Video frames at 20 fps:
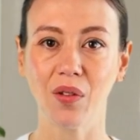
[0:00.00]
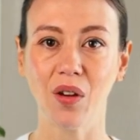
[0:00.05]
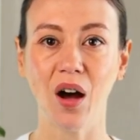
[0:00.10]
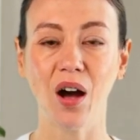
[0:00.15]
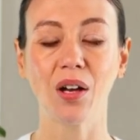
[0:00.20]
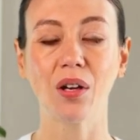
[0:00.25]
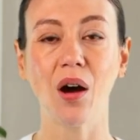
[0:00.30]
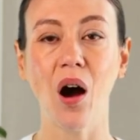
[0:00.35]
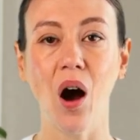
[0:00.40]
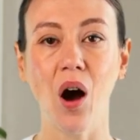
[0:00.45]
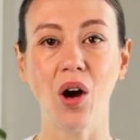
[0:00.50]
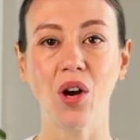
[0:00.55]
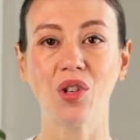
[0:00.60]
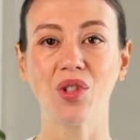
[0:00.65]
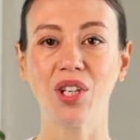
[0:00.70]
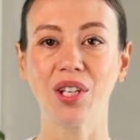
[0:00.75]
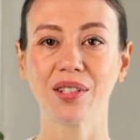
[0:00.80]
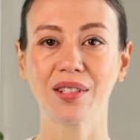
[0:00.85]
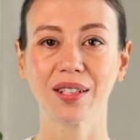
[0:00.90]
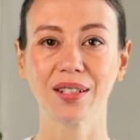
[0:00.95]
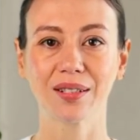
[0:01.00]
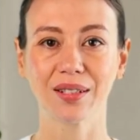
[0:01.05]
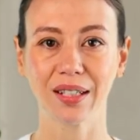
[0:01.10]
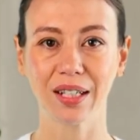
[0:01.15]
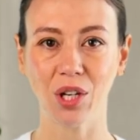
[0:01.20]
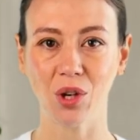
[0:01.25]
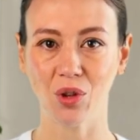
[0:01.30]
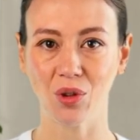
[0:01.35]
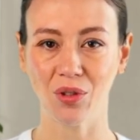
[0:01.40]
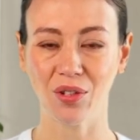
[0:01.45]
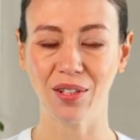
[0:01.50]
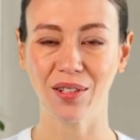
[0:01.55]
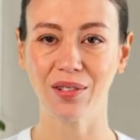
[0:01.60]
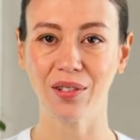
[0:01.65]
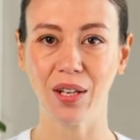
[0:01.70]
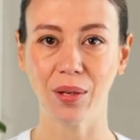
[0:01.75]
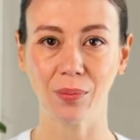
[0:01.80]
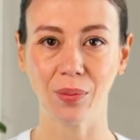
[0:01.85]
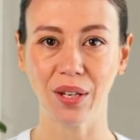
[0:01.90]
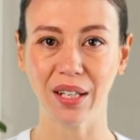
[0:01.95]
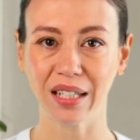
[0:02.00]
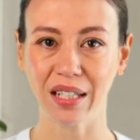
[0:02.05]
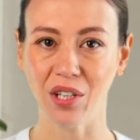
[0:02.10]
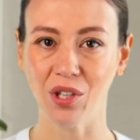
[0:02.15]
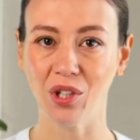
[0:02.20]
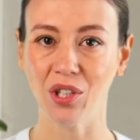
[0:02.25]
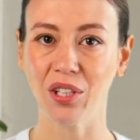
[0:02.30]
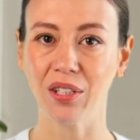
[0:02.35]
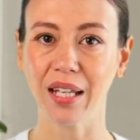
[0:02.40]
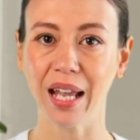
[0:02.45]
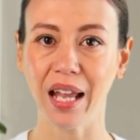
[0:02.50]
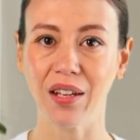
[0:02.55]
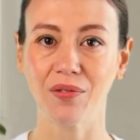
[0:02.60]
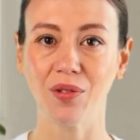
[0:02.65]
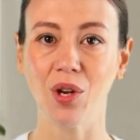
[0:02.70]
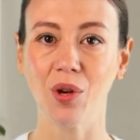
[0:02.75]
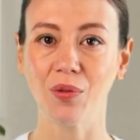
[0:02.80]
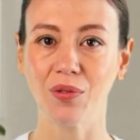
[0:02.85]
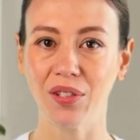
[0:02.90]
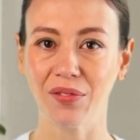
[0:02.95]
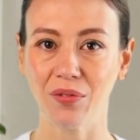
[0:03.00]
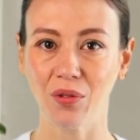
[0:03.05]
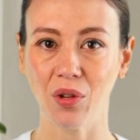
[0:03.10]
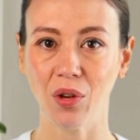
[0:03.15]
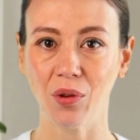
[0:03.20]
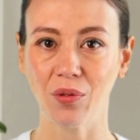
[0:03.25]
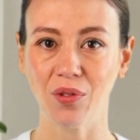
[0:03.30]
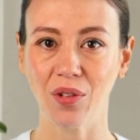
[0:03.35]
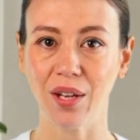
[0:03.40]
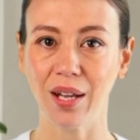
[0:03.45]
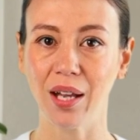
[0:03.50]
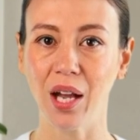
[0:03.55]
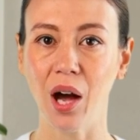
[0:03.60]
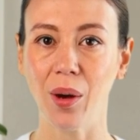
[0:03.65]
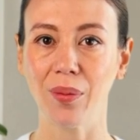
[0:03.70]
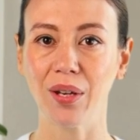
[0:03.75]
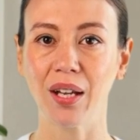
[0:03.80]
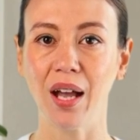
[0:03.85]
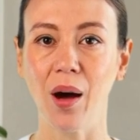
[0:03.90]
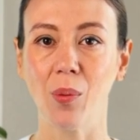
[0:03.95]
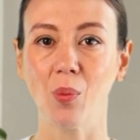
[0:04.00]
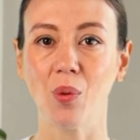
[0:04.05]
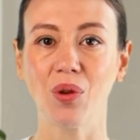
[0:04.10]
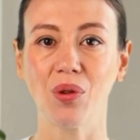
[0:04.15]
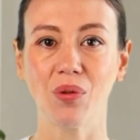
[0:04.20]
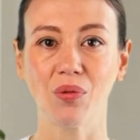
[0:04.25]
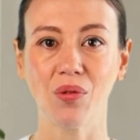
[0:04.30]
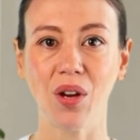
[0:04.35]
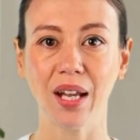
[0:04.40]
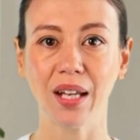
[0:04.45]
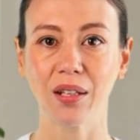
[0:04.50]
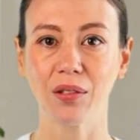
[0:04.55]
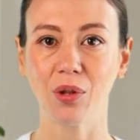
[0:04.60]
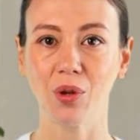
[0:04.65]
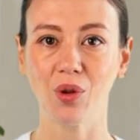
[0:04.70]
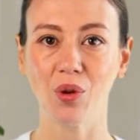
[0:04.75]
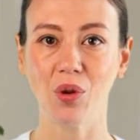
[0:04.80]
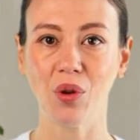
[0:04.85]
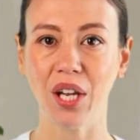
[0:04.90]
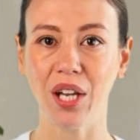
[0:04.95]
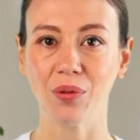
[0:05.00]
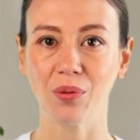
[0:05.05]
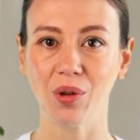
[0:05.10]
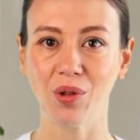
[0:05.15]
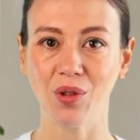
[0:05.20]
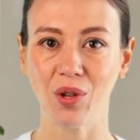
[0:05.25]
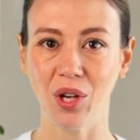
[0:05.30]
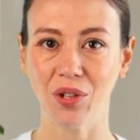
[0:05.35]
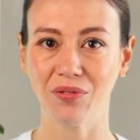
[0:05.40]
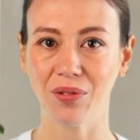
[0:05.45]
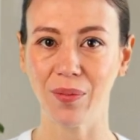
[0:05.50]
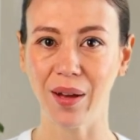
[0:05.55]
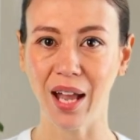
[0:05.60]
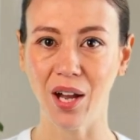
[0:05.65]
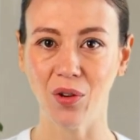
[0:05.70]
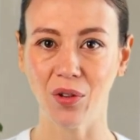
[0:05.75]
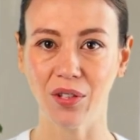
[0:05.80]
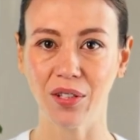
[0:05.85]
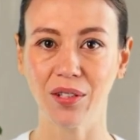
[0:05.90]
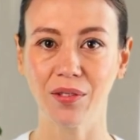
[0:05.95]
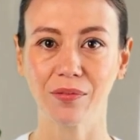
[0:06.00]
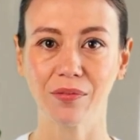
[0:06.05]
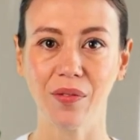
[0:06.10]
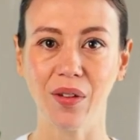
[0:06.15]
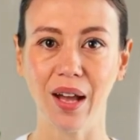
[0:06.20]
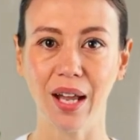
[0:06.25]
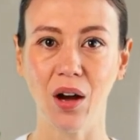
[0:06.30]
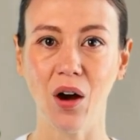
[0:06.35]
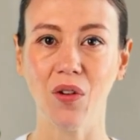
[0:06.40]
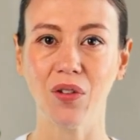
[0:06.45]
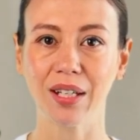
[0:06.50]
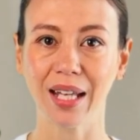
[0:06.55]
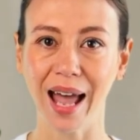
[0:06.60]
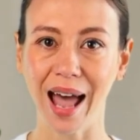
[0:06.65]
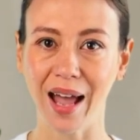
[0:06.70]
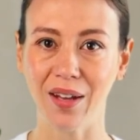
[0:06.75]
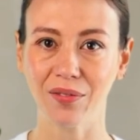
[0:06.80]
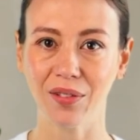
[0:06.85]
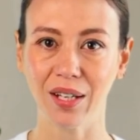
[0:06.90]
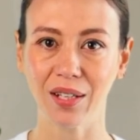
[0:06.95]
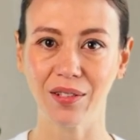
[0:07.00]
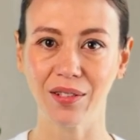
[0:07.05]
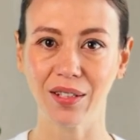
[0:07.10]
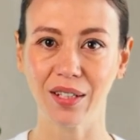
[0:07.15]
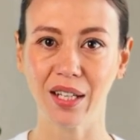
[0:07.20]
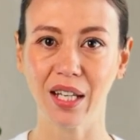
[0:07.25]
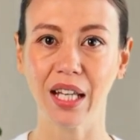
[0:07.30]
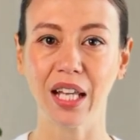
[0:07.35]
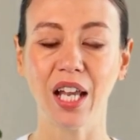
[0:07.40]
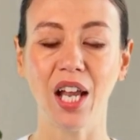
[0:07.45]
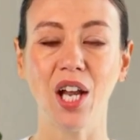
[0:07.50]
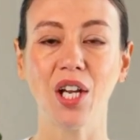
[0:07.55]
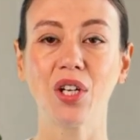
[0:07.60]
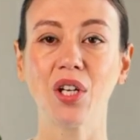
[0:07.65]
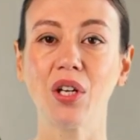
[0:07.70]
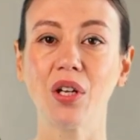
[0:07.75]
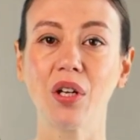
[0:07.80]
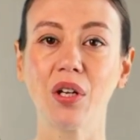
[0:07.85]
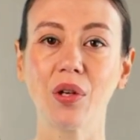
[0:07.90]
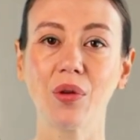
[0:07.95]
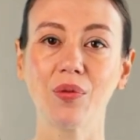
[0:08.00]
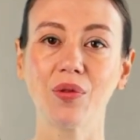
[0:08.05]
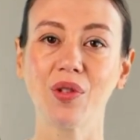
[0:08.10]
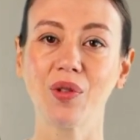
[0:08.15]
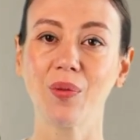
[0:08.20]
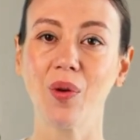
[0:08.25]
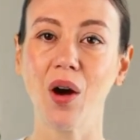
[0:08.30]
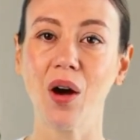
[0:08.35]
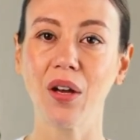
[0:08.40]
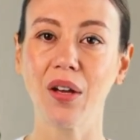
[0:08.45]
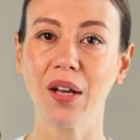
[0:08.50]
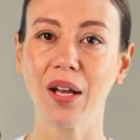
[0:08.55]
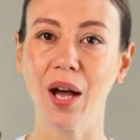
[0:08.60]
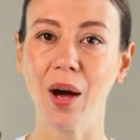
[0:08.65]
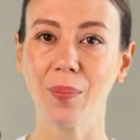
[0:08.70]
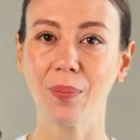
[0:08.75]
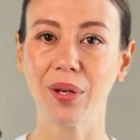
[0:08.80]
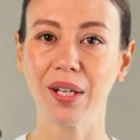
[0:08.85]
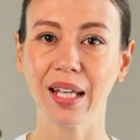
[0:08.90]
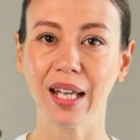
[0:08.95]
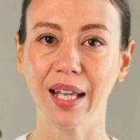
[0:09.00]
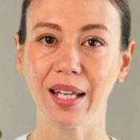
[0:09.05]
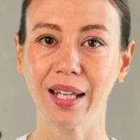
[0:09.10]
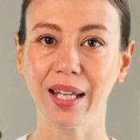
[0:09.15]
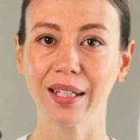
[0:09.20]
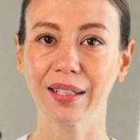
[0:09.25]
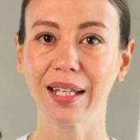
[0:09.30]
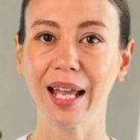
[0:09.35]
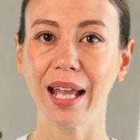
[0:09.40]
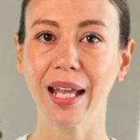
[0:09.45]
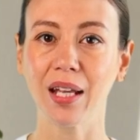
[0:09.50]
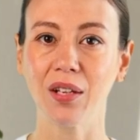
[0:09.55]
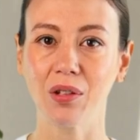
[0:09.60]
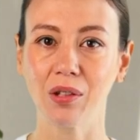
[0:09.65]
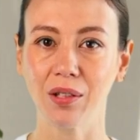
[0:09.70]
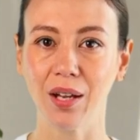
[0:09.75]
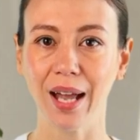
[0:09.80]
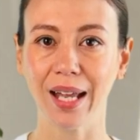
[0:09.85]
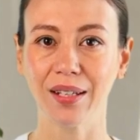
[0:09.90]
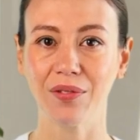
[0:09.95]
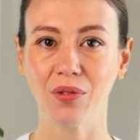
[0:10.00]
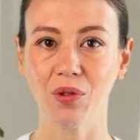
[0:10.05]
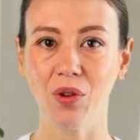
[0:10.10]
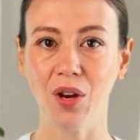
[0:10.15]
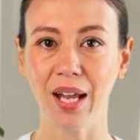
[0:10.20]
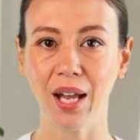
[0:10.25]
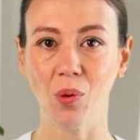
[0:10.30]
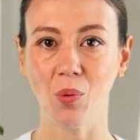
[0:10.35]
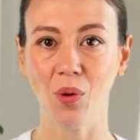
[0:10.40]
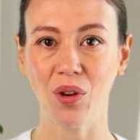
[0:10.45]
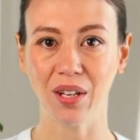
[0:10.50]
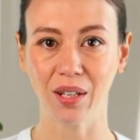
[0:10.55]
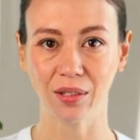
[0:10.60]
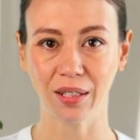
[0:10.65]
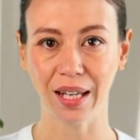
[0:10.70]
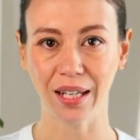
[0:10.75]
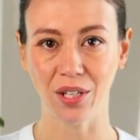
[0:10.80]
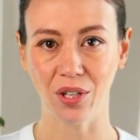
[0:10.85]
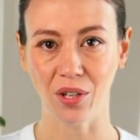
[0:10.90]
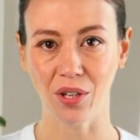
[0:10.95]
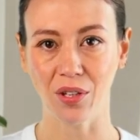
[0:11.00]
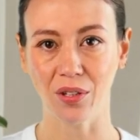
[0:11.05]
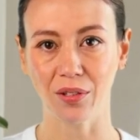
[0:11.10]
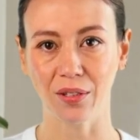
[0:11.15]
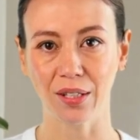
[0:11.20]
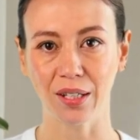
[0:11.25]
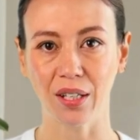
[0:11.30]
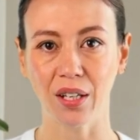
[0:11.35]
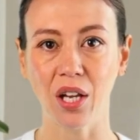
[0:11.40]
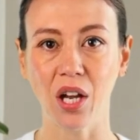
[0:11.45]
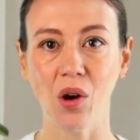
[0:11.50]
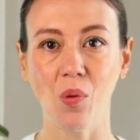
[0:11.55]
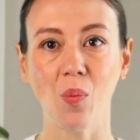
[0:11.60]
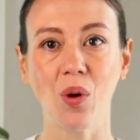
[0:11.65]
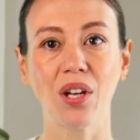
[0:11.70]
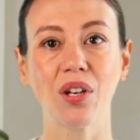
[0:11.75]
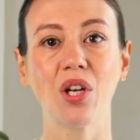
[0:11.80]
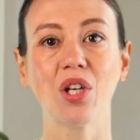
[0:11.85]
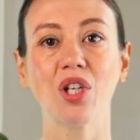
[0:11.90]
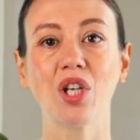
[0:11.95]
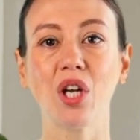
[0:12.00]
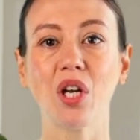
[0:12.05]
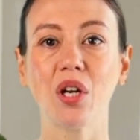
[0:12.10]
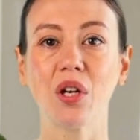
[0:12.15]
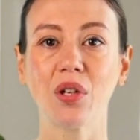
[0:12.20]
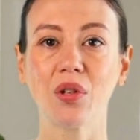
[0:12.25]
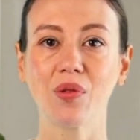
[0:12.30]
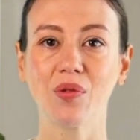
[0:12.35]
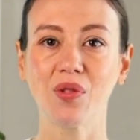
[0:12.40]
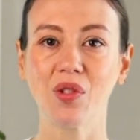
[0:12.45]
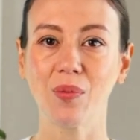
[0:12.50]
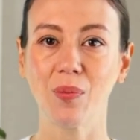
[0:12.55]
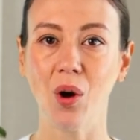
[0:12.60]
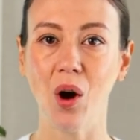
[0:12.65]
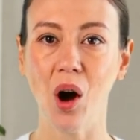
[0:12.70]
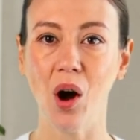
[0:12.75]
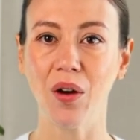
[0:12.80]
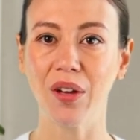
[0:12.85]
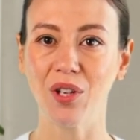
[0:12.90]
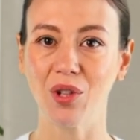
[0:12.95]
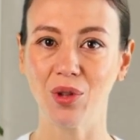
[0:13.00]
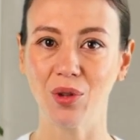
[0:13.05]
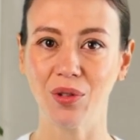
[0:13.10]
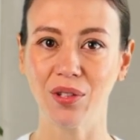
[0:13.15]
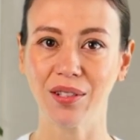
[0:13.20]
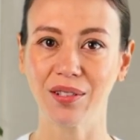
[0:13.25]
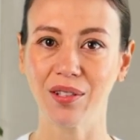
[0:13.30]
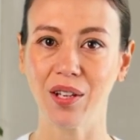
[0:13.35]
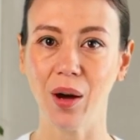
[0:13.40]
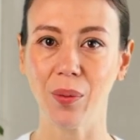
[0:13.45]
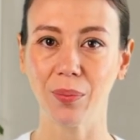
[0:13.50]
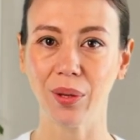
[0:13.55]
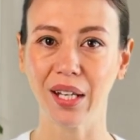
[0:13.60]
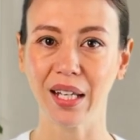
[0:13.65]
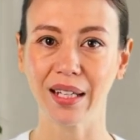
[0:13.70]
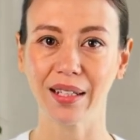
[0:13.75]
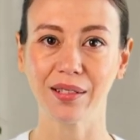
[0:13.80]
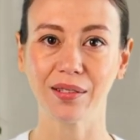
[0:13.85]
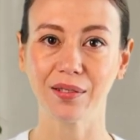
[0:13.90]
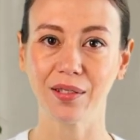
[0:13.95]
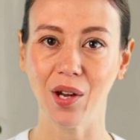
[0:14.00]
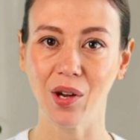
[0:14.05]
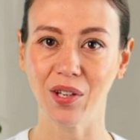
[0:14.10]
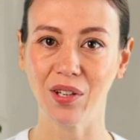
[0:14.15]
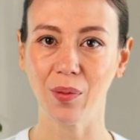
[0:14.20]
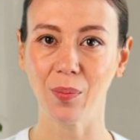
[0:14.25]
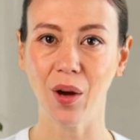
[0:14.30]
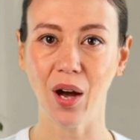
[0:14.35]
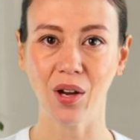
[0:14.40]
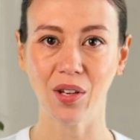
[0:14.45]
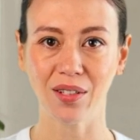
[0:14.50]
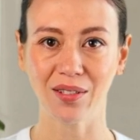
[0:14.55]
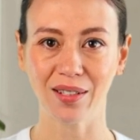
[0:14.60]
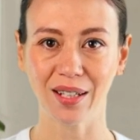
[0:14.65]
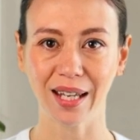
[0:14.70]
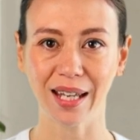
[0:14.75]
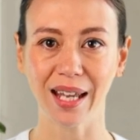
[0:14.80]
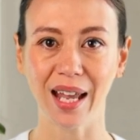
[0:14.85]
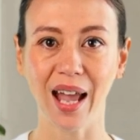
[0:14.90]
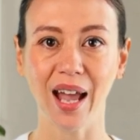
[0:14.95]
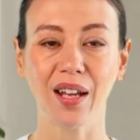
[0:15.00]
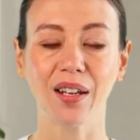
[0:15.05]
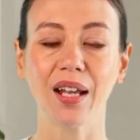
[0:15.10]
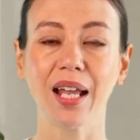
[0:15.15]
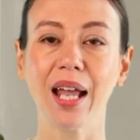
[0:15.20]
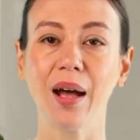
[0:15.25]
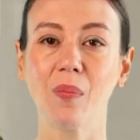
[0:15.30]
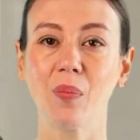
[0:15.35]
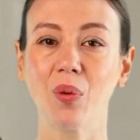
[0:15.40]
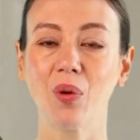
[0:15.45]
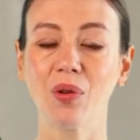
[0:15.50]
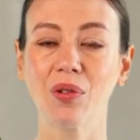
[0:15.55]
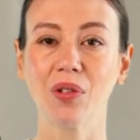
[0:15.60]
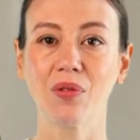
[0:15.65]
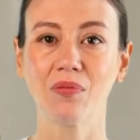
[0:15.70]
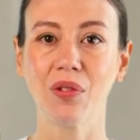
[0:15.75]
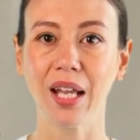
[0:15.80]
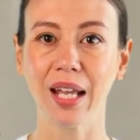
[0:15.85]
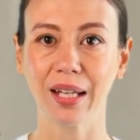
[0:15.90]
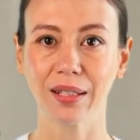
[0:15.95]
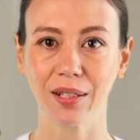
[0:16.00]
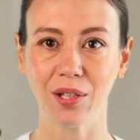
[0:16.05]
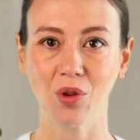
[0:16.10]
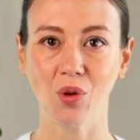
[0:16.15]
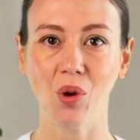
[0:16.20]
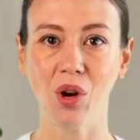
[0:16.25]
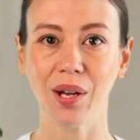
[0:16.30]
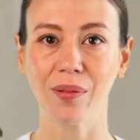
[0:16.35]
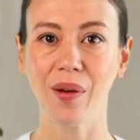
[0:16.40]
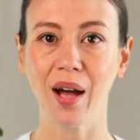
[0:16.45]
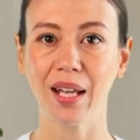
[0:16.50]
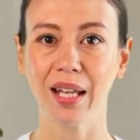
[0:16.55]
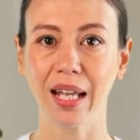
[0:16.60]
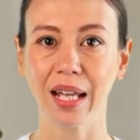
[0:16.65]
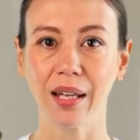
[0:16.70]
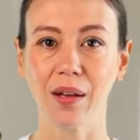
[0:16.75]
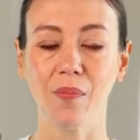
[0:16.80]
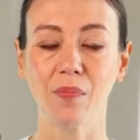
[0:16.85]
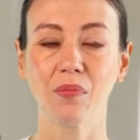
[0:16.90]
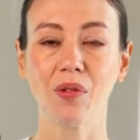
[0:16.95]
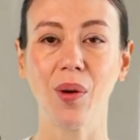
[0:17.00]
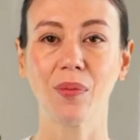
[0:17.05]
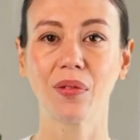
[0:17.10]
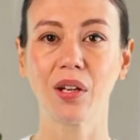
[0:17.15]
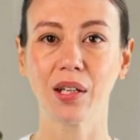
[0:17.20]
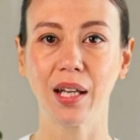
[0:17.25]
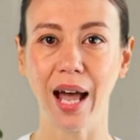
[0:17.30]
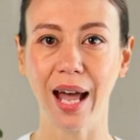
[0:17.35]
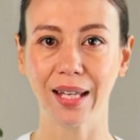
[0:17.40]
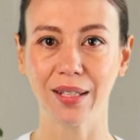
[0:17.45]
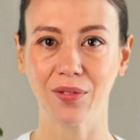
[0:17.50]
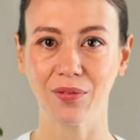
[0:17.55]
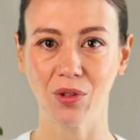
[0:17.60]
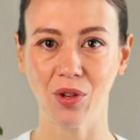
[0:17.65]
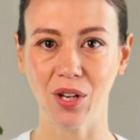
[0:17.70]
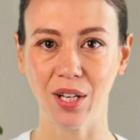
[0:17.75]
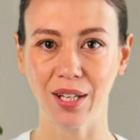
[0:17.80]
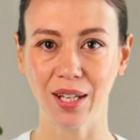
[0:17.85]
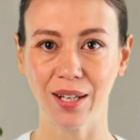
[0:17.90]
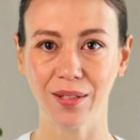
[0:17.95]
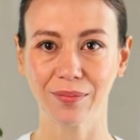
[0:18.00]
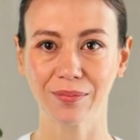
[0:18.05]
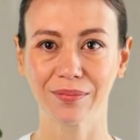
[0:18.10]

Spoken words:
A large existing insurance company should have no difficulty in coming up with the regulatory reserve amount. They already have it. A new, smaller company can take out a line of credit with a lender. When the new, small insurance company sells a policy, they can pull the regulatory money from the line of credit.